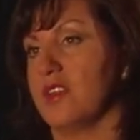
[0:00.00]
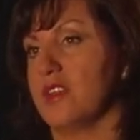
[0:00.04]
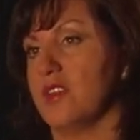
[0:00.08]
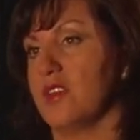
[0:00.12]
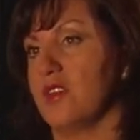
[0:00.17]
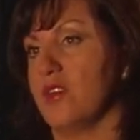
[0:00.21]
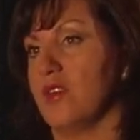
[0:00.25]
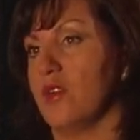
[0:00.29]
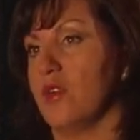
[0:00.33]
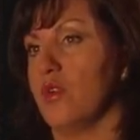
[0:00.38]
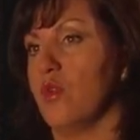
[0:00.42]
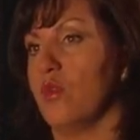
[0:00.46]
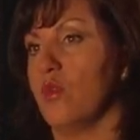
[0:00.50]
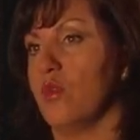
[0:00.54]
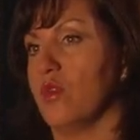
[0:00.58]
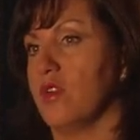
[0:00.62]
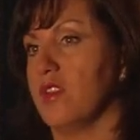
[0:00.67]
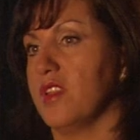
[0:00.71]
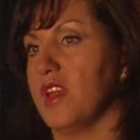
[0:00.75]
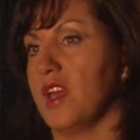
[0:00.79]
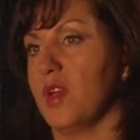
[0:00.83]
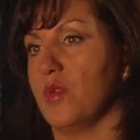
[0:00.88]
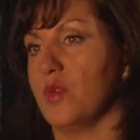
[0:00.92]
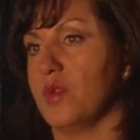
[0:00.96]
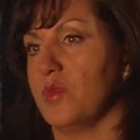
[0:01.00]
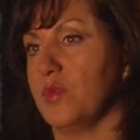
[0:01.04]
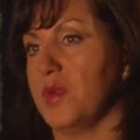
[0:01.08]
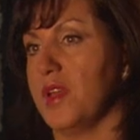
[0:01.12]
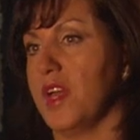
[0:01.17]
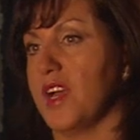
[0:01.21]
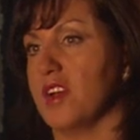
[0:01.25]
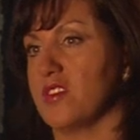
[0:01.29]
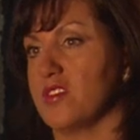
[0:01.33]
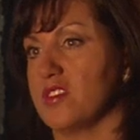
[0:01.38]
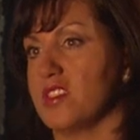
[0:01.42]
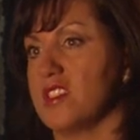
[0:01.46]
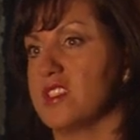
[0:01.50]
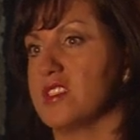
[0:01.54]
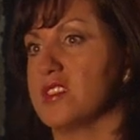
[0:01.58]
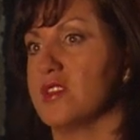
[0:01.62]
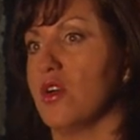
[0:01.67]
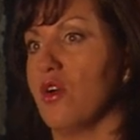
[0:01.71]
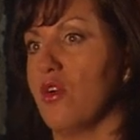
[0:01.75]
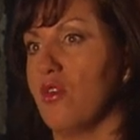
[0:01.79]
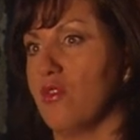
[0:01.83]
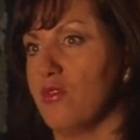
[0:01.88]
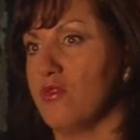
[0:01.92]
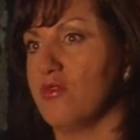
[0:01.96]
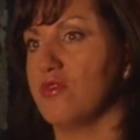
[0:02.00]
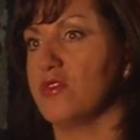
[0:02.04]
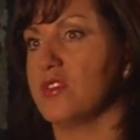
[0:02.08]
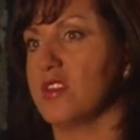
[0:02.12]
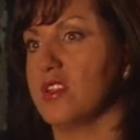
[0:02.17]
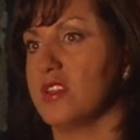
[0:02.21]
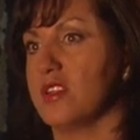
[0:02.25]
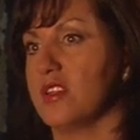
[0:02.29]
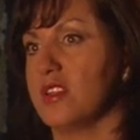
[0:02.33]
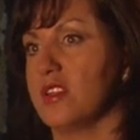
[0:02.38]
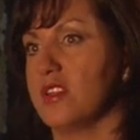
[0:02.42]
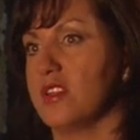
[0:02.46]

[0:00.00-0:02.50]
the whole thing would be actually solved.